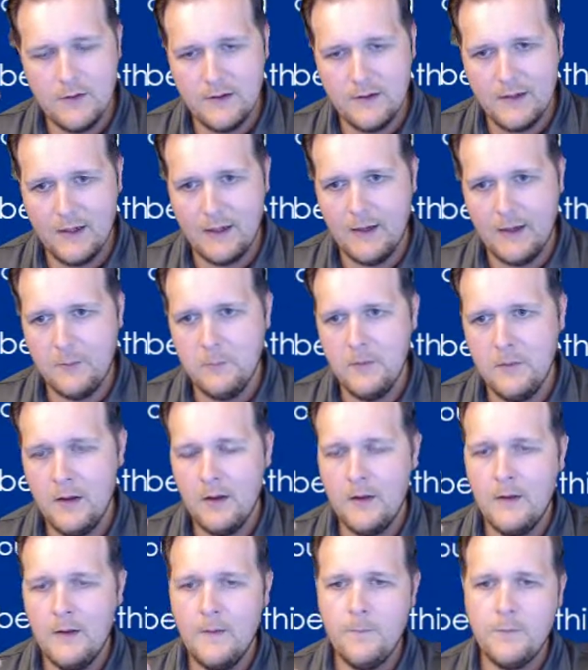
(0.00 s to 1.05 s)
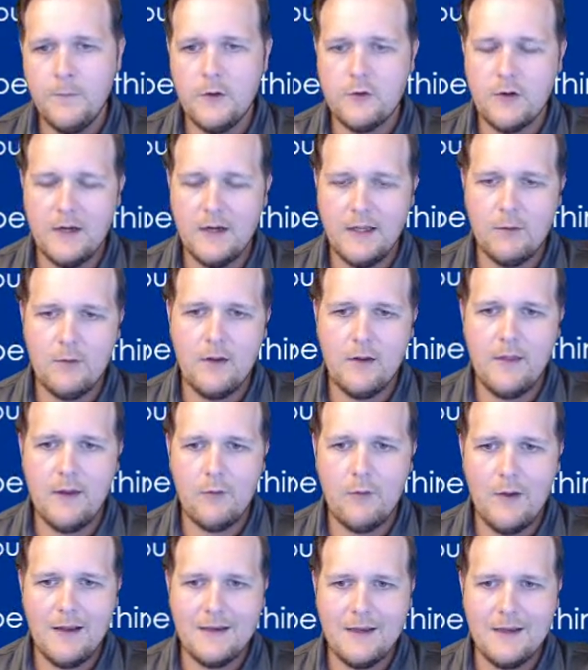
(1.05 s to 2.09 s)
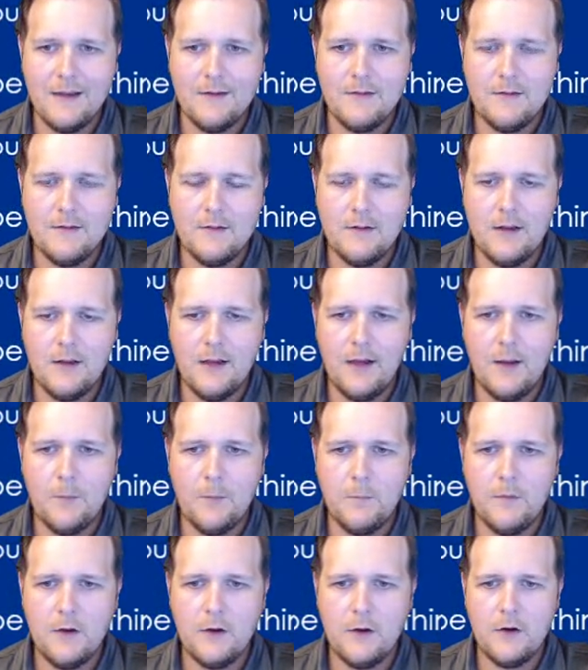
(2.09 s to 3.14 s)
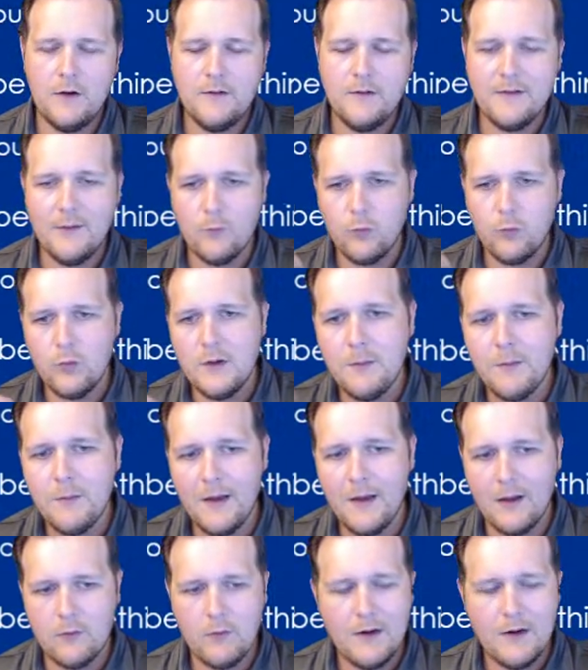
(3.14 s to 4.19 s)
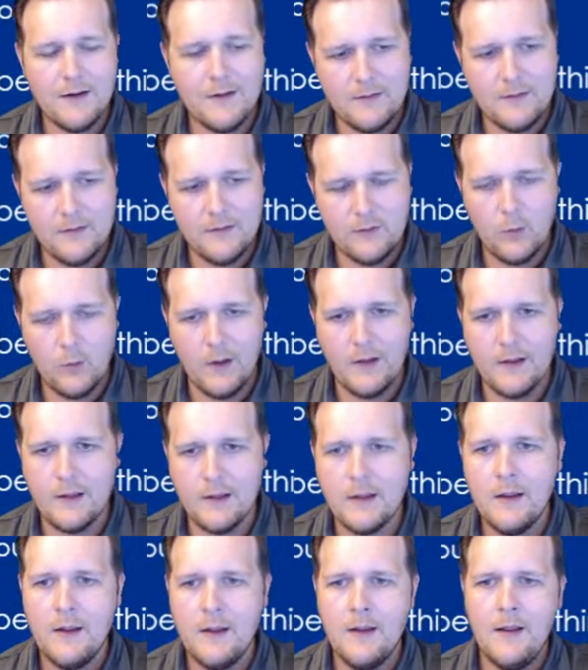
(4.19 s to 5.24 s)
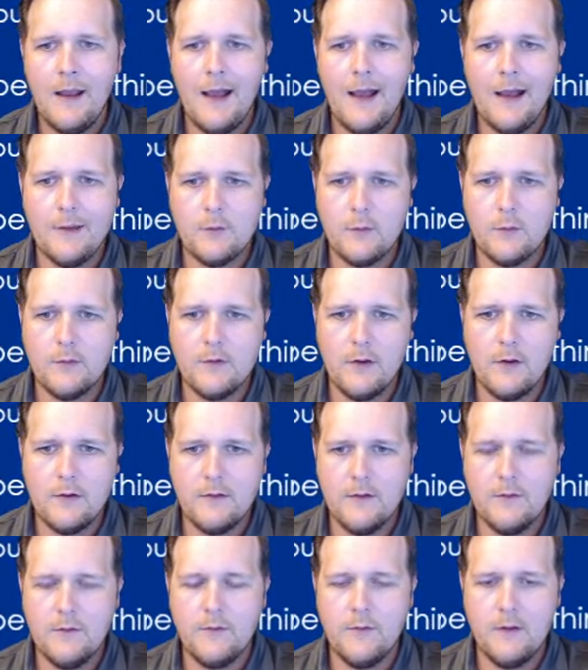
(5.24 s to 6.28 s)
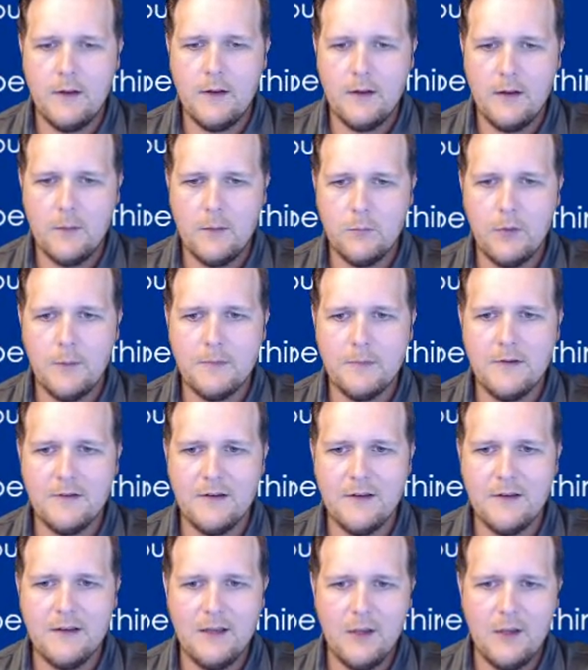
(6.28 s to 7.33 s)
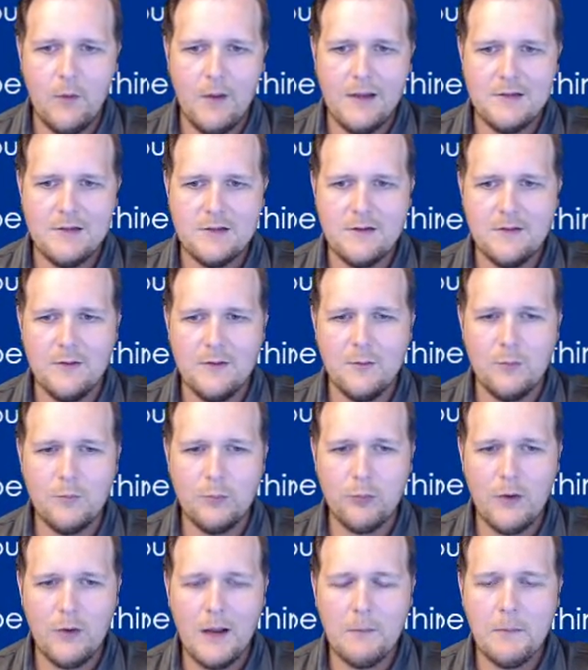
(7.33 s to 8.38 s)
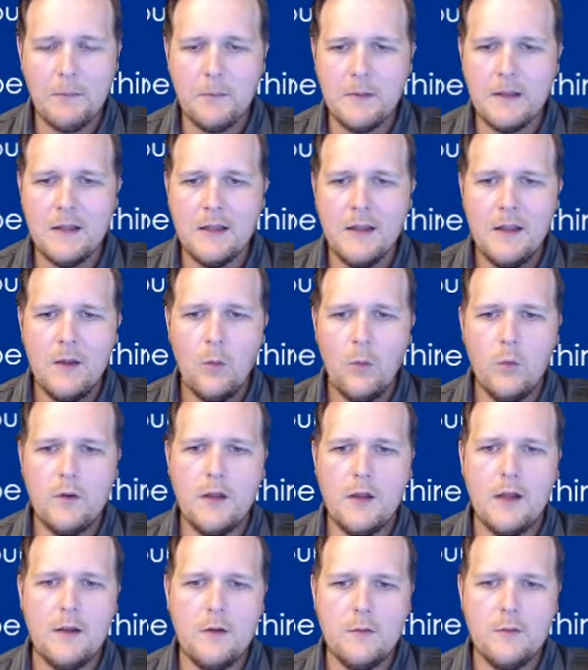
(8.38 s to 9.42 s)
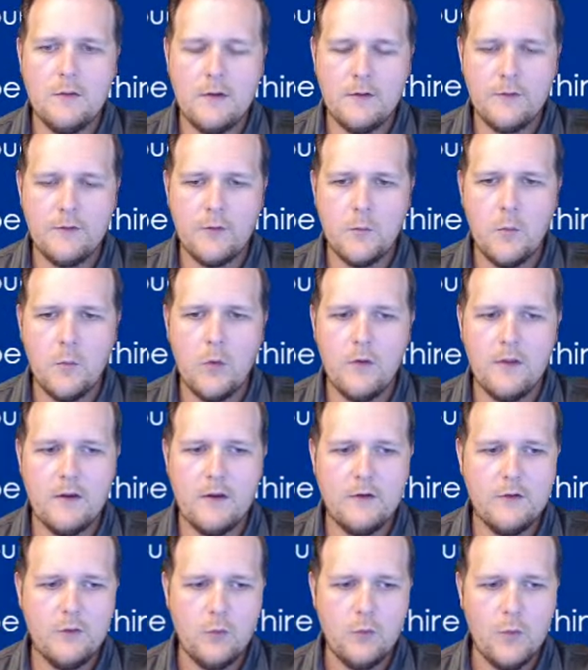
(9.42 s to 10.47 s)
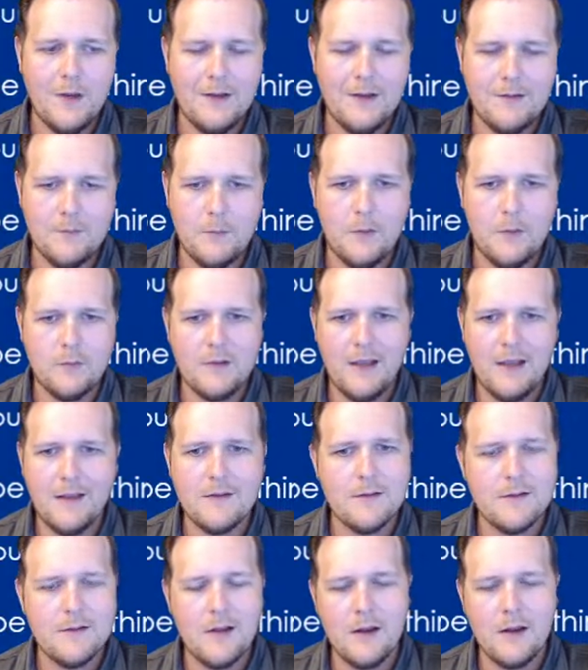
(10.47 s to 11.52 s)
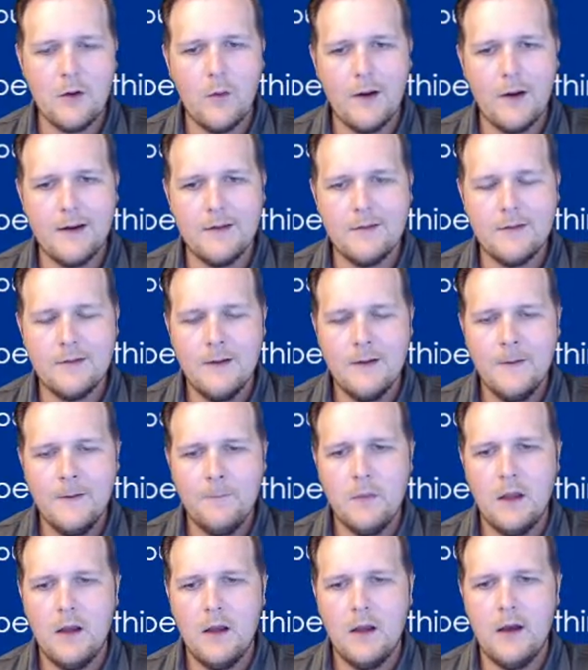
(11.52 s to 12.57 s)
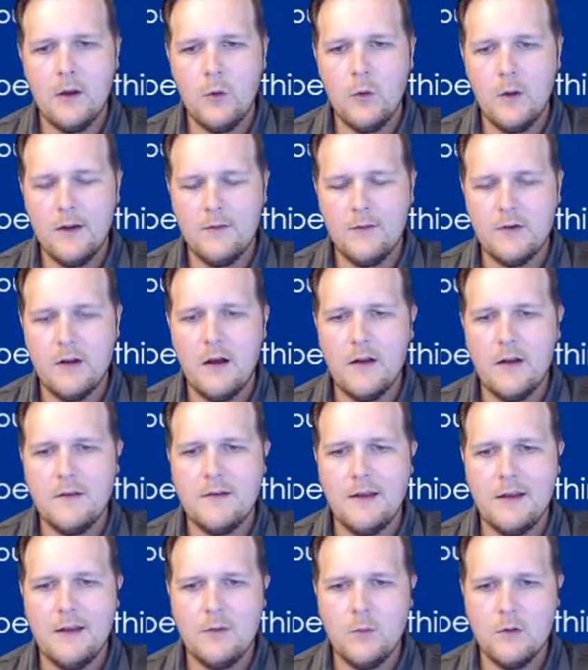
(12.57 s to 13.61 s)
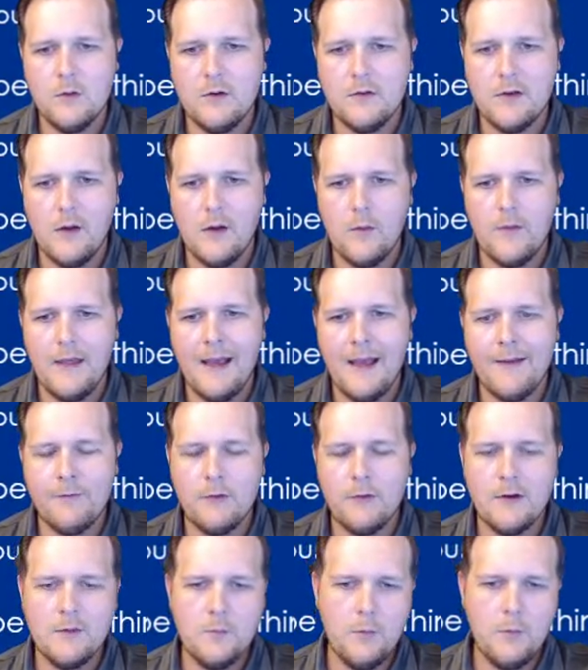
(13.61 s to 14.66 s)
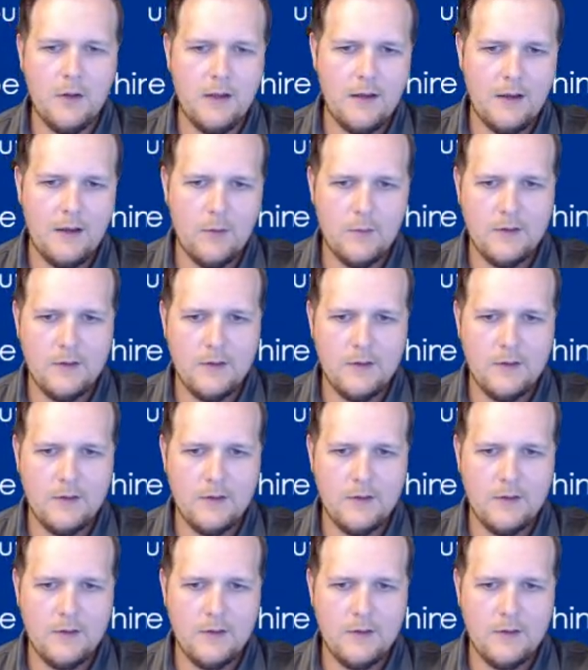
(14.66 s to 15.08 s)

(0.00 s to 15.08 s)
time to try to get rid of that redness, they're going to see rebound redness and swelling as a result of abrupt discontinuation. So probably would not use this for more than 2 weeks in most cases. Not quite as quick of an onset as what you saw with Afrin, but I would